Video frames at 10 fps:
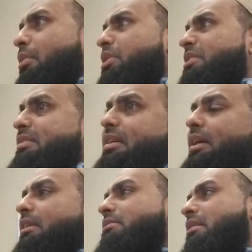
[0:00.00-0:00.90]
We're
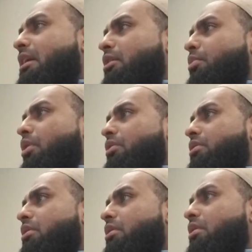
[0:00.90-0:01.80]
stuck inside the world.
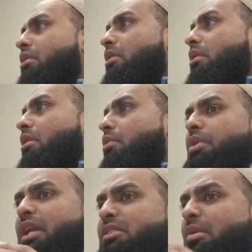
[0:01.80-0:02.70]

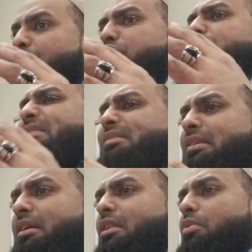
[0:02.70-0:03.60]
We're not supposed to be
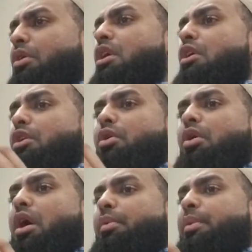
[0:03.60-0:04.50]
stuck in the world, nor
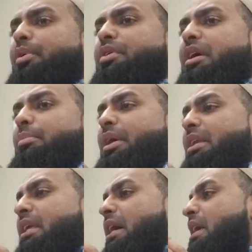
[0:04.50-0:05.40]
are we about
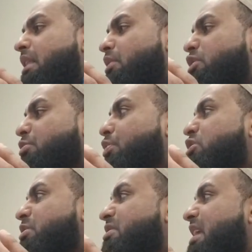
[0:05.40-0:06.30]
rahbaniyah, that we're
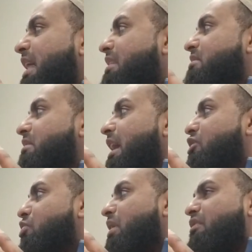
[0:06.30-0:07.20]
supposed to stay
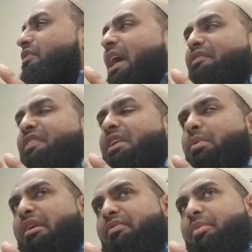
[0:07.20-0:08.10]
like 25 feet
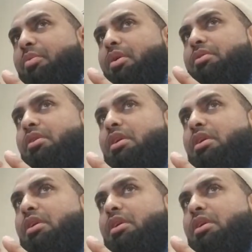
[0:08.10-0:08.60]
away from the world.